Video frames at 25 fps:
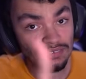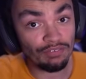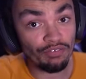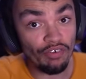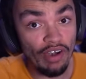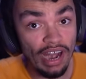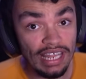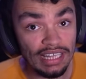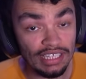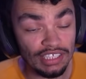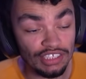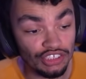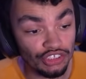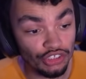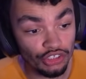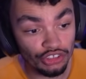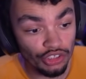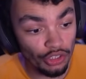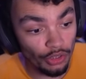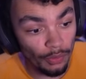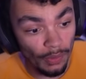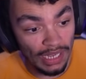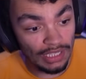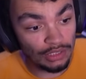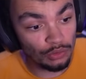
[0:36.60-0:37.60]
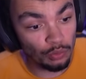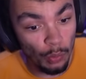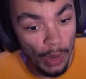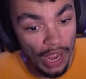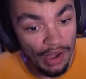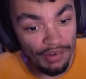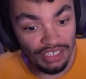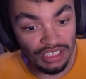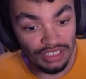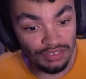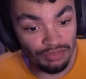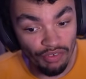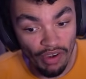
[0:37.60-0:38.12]
friends, because otherwise
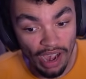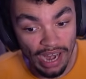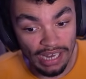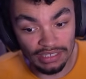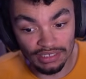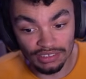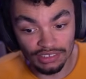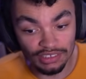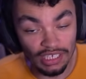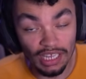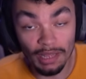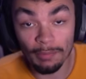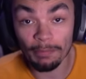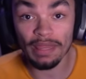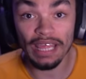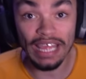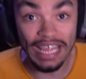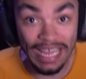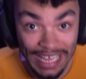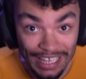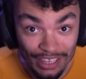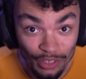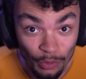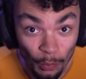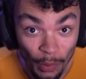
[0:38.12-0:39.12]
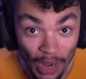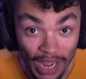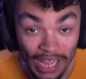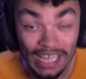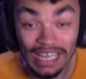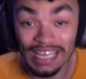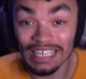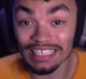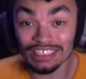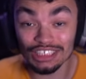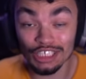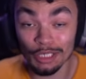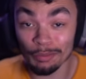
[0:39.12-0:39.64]
where is friends? Either way,
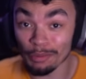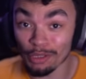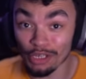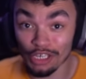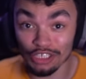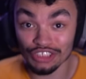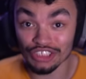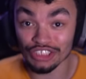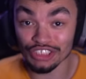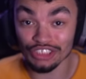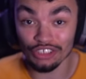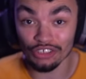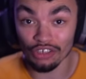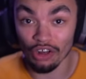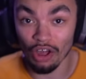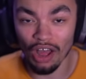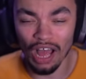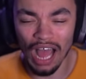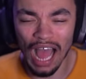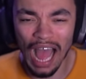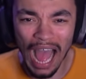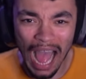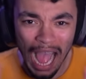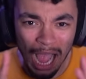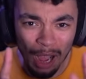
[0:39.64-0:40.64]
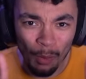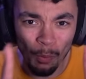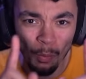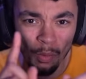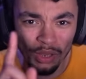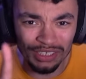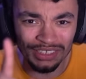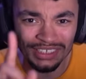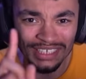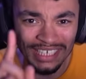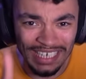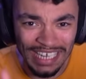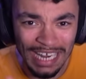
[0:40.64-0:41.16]
it's communities or not, I
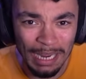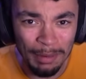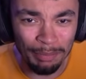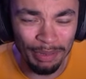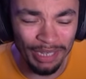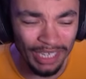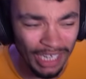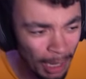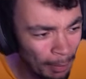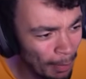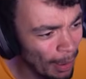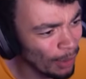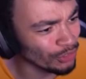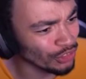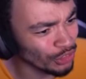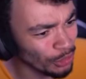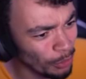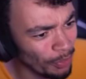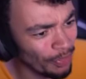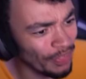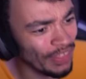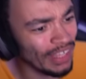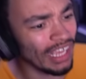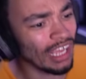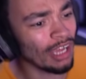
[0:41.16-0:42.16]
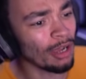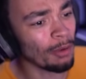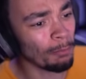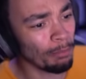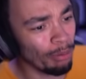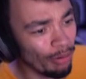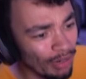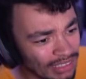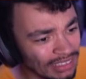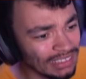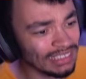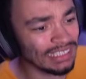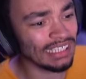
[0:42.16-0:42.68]
want to nitpick about something
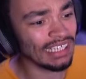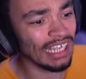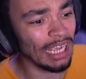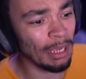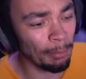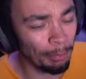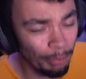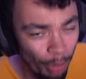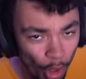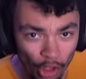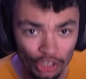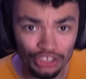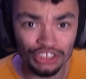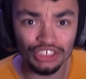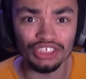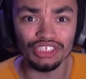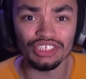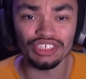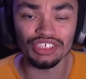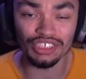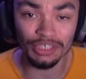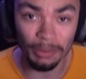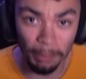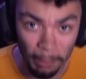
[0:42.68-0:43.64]
pretty important to